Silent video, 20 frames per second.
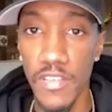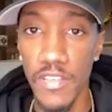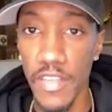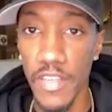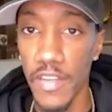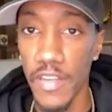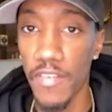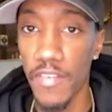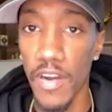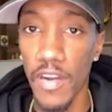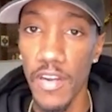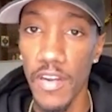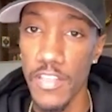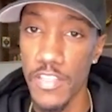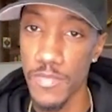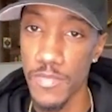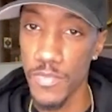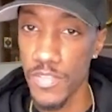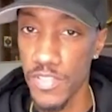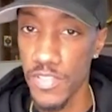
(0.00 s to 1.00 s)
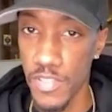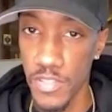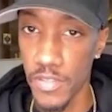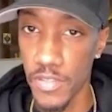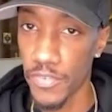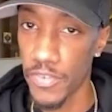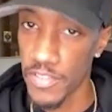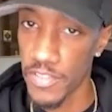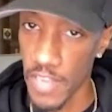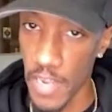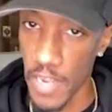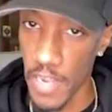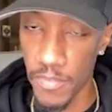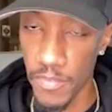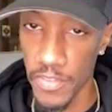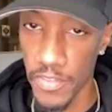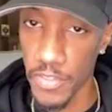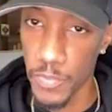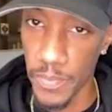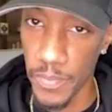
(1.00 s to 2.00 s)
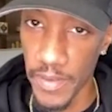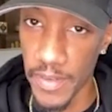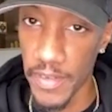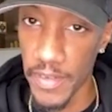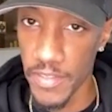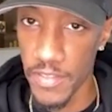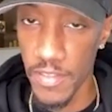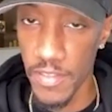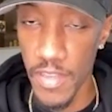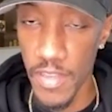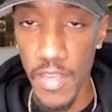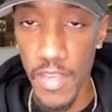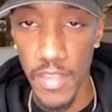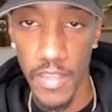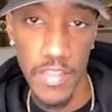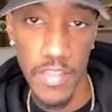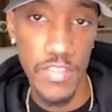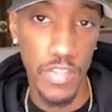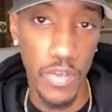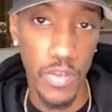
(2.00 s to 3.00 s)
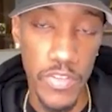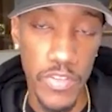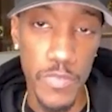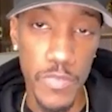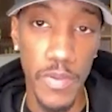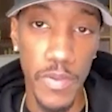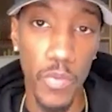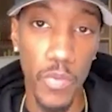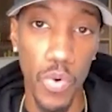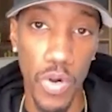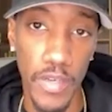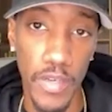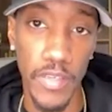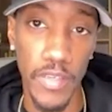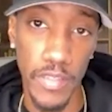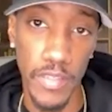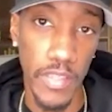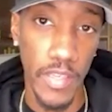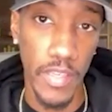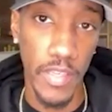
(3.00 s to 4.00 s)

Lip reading: and give our customers a different type of experience. And so it's been working.